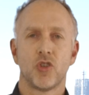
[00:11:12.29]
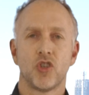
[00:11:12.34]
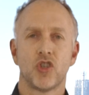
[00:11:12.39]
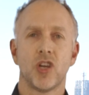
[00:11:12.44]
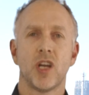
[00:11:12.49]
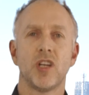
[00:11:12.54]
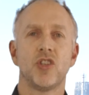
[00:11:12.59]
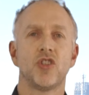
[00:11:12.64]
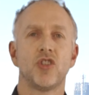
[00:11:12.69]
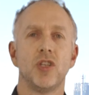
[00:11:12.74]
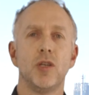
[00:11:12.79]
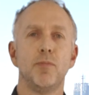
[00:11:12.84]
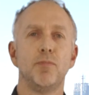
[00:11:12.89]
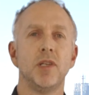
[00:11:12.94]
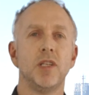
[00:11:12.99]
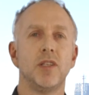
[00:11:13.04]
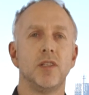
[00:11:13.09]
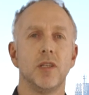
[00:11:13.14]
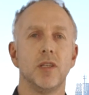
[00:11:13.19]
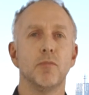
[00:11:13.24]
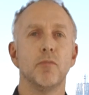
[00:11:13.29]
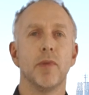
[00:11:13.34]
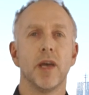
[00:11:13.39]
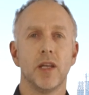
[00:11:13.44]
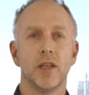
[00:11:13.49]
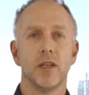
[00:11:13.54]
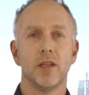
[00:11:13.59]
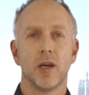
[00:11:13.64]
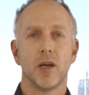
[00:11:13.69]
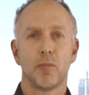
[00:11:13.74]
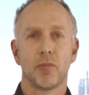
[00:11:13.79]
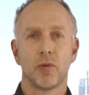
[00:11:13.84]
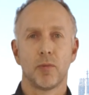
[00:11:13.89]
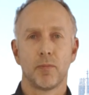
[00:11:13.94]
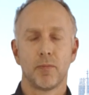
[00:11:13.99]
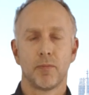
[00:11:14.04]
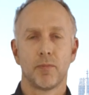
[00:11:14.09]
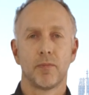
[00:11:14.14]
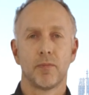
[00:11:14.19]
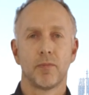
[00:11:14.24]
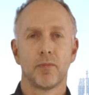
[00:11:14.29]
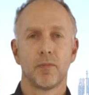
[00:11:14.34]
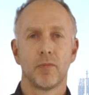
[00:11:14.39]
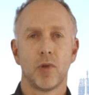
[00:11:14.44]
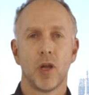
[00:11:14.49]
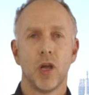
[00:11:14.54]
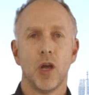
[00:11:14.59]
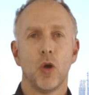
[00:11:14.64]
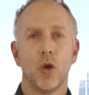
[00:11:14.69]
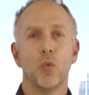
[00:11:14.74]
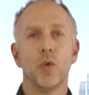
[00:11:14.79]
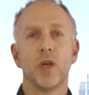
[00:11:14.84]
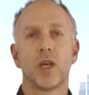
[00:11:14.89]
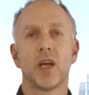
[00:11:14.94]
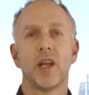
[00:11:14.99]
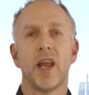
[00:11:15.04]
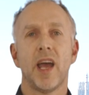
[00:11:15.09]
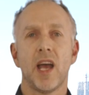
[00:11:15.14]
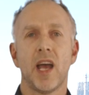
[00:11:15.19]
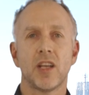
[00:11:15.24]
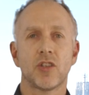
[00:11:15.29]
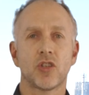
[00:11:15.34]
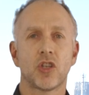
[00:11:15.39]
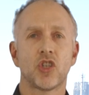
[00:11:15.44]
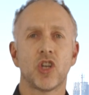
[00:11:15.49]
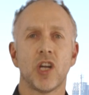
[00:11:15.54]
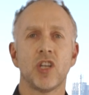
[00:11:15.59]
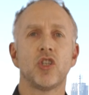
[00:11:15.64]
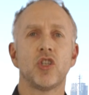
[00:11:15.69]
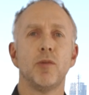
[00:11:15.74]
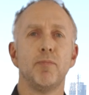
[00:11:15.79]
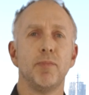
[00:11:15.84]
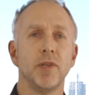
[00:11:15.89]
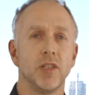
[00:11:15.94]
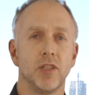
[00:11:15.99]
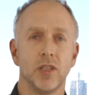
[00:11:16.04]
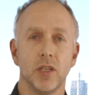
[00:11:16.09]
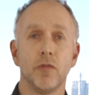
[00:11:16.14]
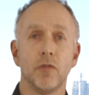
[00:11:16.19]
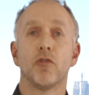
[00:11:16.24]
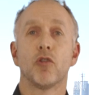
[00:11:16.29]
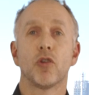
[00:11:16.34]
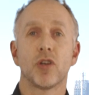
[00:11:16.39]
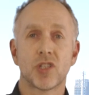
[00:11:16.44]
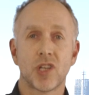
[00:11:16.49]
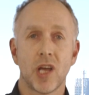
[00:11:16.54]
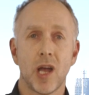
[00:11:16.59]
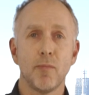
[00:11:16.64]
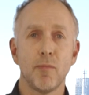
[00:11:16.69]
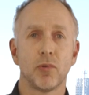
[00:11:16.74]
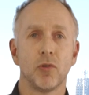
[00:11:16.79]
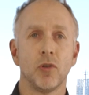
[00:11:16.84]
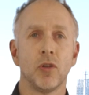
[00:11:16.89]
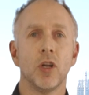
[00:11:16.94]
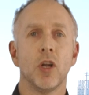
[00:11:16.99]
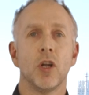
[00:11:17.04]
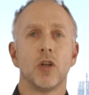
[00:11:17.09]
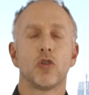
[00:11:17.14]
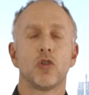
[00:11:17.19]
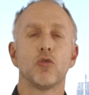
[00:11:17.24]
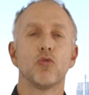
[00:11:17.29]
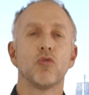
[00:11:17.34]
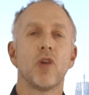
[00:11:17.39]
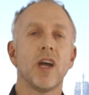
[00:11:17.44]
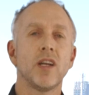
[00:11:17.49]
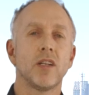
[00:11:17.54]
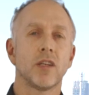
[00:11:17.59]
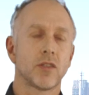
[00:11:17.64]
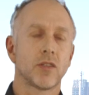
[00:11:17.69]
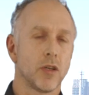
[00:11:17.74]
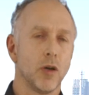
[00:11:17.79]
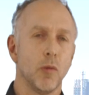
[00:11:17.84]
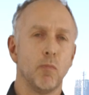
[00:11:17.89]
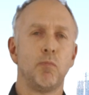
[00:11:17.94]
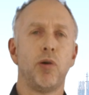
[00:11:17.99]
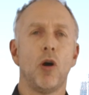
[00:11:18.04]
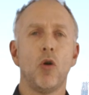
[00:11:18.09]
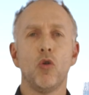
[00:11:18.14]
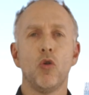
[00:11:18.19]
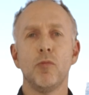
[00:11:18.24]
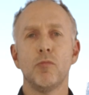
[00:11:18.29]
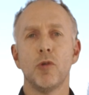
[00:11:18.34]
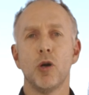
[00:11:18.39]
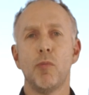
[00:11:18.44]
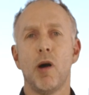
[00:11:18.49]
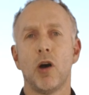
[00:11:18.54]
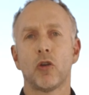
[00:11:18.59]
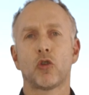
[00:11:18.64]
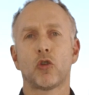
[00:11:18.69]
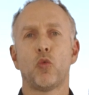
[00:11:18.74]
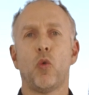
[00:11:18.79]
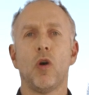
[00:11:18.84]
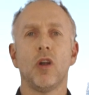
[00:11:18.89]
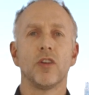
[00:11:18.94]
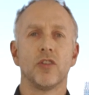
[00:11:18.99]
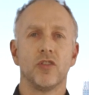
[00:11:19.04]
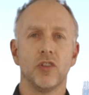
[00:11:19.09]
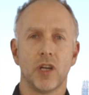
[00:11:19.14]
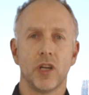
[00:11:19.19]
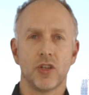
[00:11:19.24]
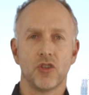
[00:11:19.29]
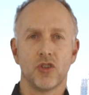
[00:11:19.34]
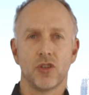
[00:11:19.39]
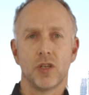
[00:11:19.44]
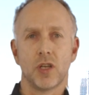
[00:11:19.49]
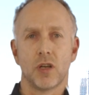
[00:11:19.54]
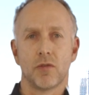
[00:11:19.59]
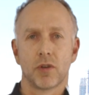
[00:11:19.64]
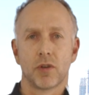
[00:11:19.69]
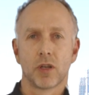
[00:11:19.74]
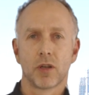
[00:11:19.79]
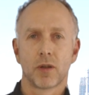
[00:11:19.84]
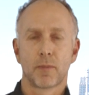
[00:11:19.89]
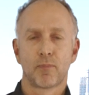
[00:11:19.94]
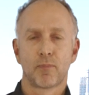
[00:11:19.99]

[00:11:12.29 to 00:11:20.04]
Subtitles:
ChatGPT made it up. We can ask ChatGPT, for example, to write us a poem about quality engineering.